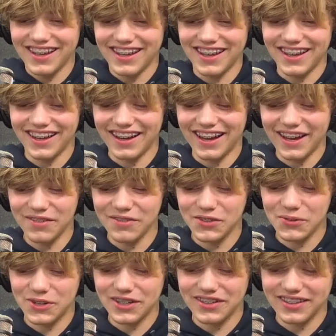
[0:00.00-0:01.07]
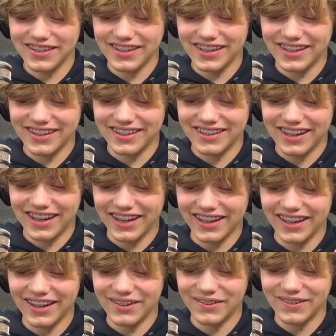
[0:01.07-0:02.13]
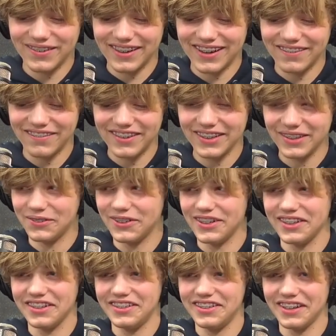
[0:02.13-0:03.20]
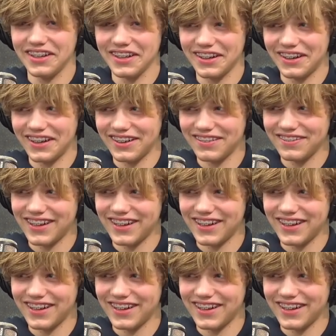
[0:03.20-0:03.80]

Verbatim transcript: And after watching that, I kind of. I really want to shut it off.